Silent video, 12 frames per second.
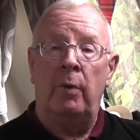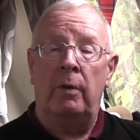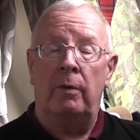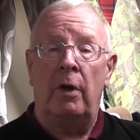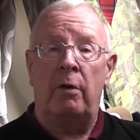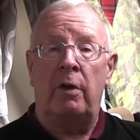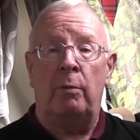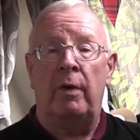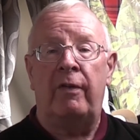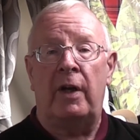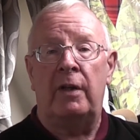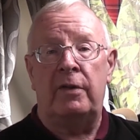now that we've
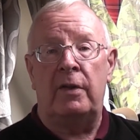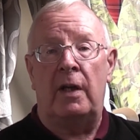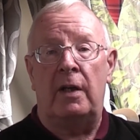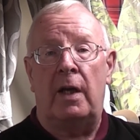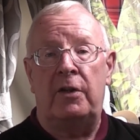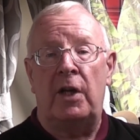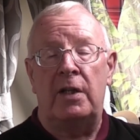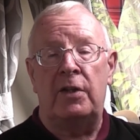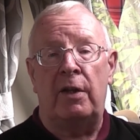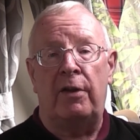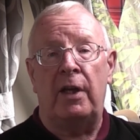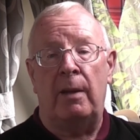had a chance
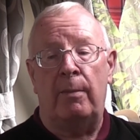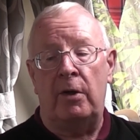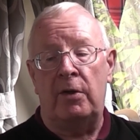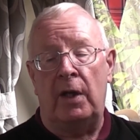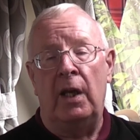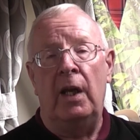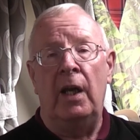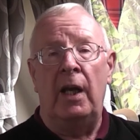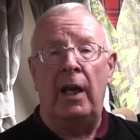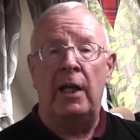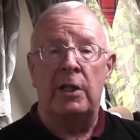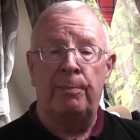to think about it,
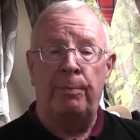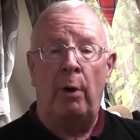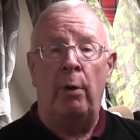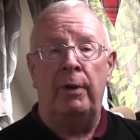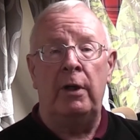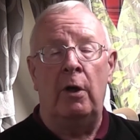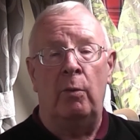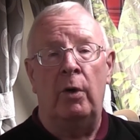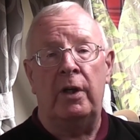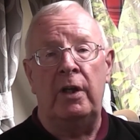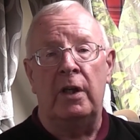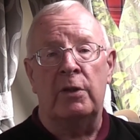it's probably not
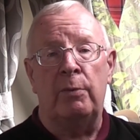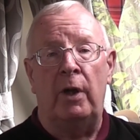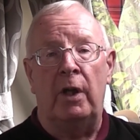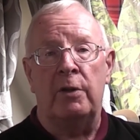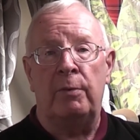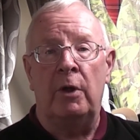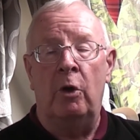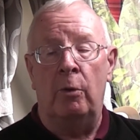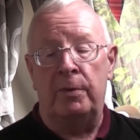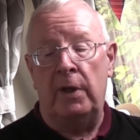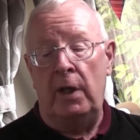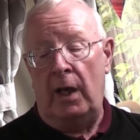working as well as we
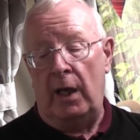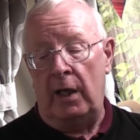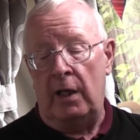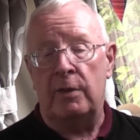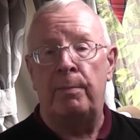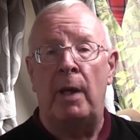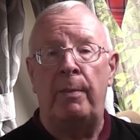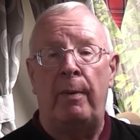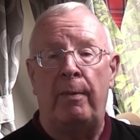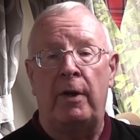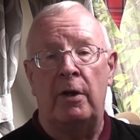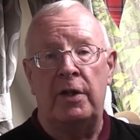hoped, and it's maybe
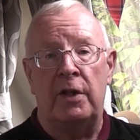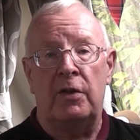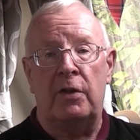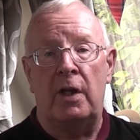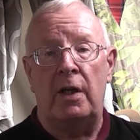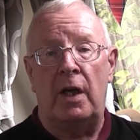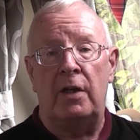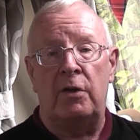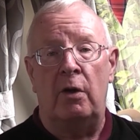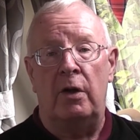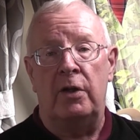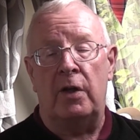because it's
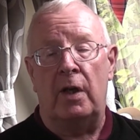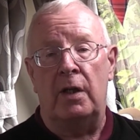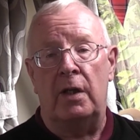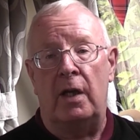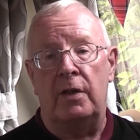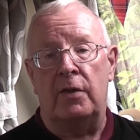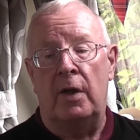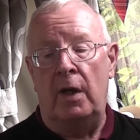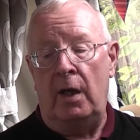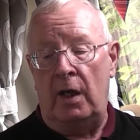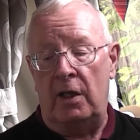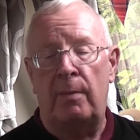not as
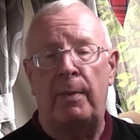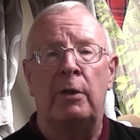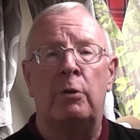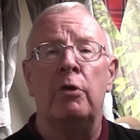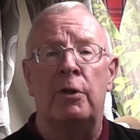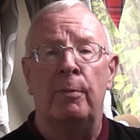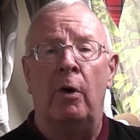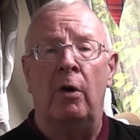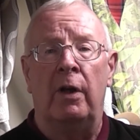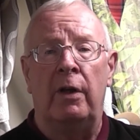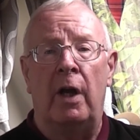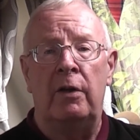it's a bit too
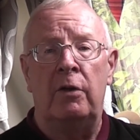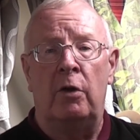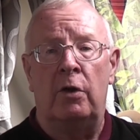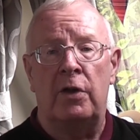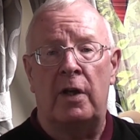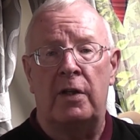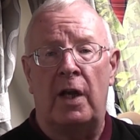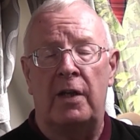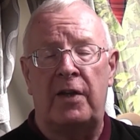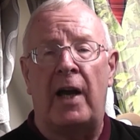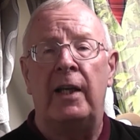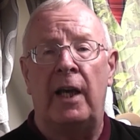small and not
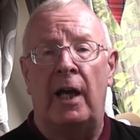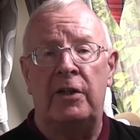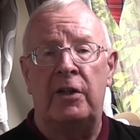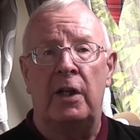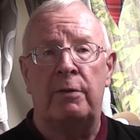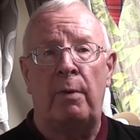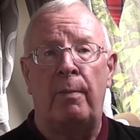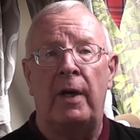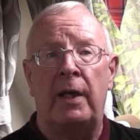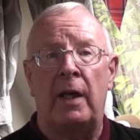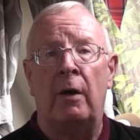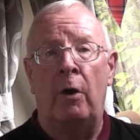as eye-catching as we
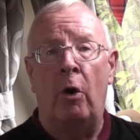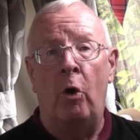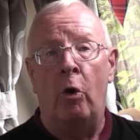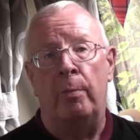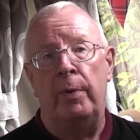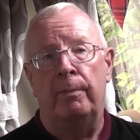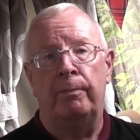might hope.